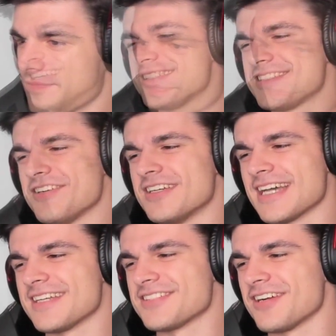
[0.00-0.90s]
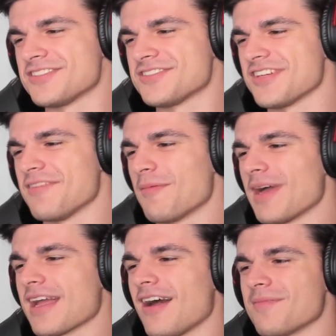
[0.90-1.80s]
As soon as I start stream, I'm
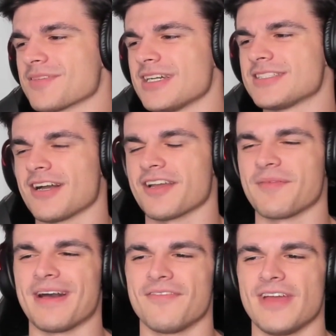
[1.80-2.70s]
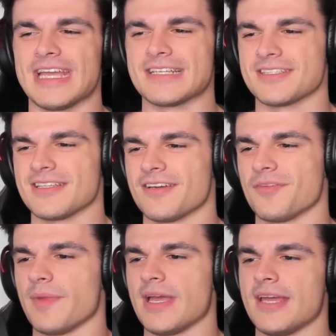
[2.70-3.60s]
like, oh, I'm gonna talk about Vegas a little
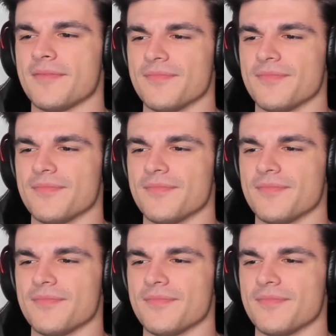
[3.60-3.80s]
bit.